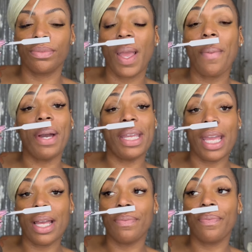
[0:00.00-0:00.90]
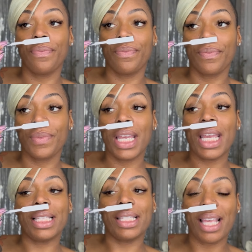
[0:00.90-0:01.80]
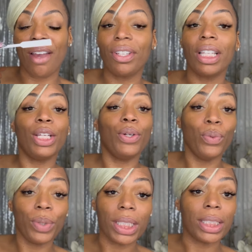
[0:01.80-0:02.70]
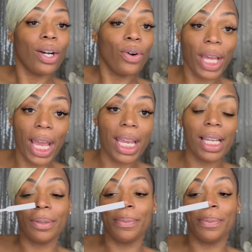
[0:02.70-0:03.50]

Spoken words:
But yeah, it's definitely oudin. Okay.